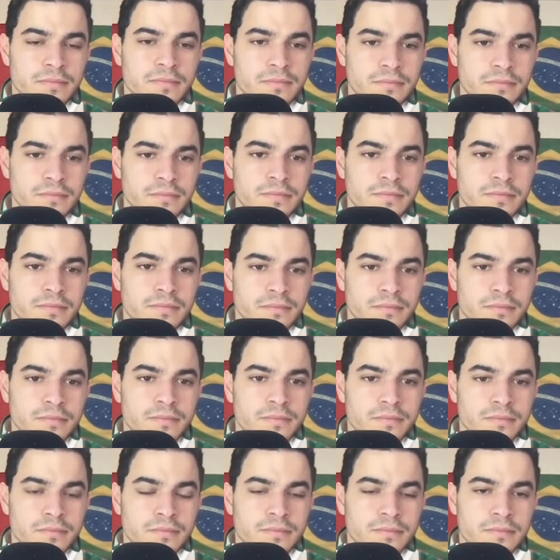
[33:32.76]

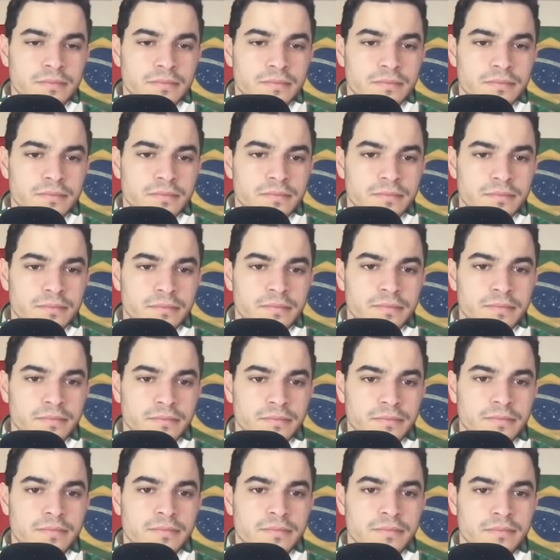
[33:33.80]

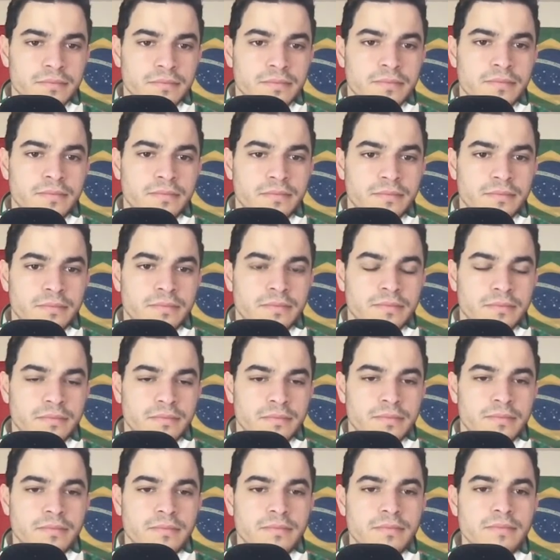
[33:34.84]

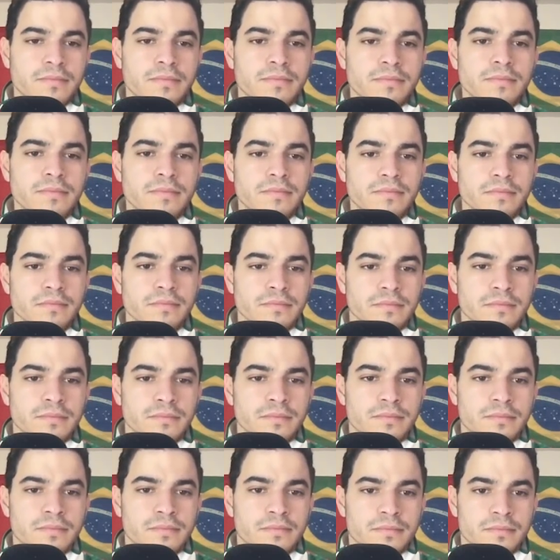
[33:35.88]

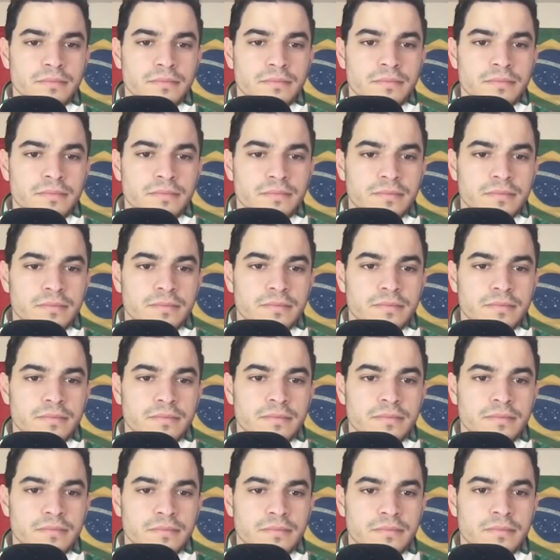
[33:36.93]

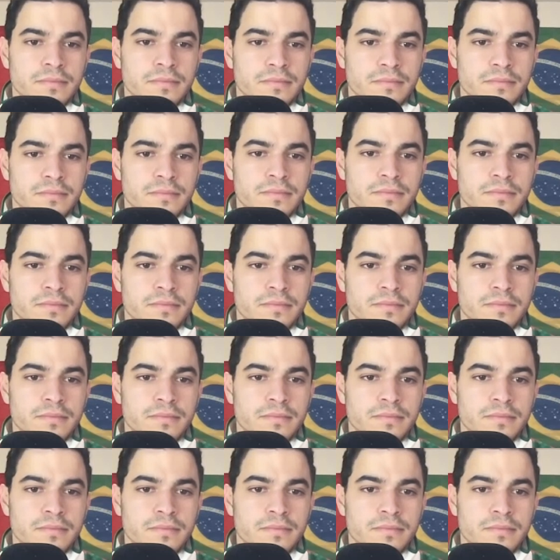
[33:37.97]
This person isn't speaking.